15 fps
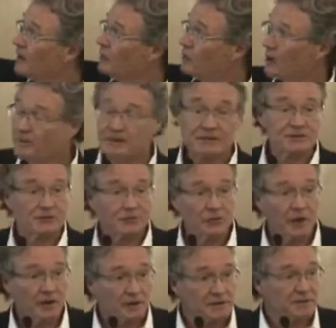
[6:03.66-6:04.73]
Prominence of
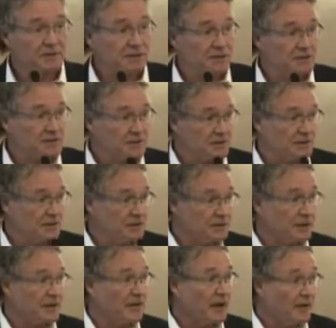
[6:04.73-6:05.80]
chronic diseases. Here's
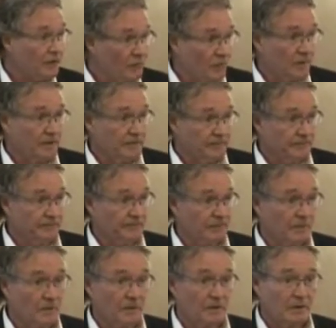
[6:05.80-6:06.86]
another one.
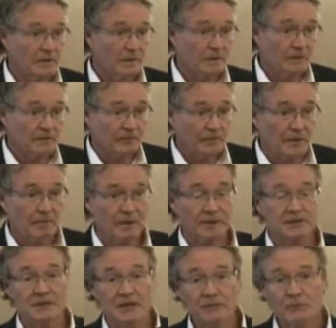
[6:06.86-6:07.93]
By
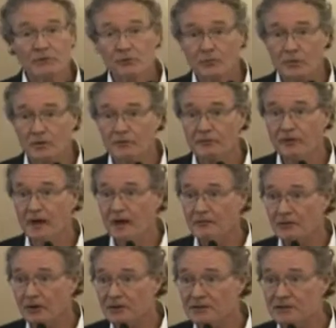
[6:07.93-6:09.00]
the time you're
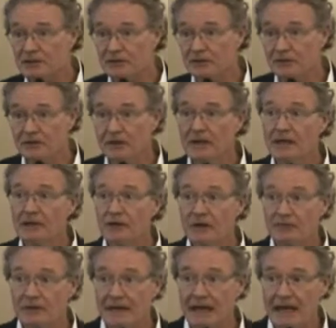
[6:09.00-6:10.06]
45 in Ontario, you
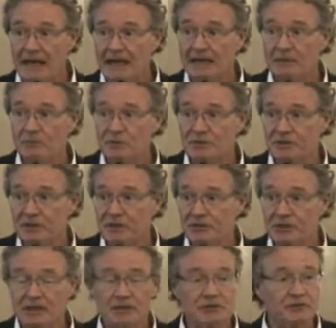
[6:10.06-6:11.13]
have an 80%
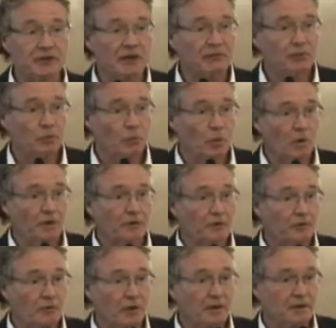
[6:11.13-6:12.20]
chance of having one
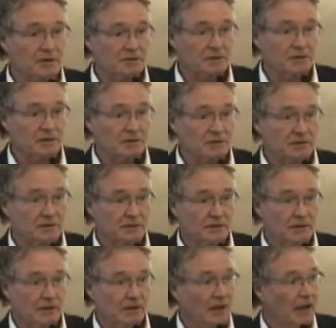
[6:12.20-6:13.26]
chronic disease.
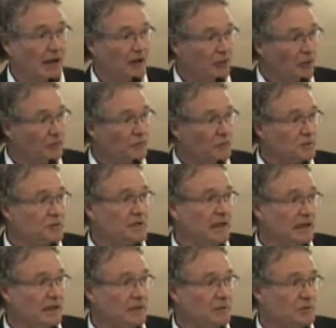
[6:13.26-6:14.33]
And of those
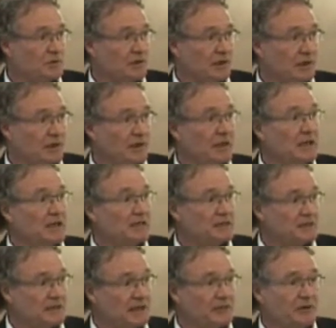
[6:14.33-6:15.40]
80%,
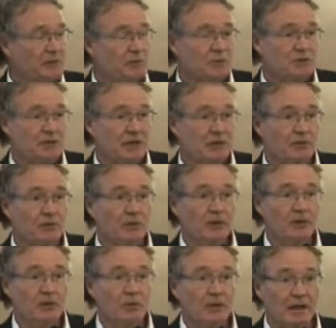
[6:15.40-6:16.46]
70%
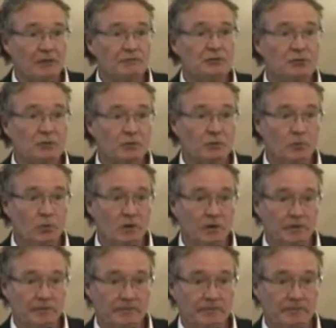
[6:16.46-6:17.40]
will have two or more.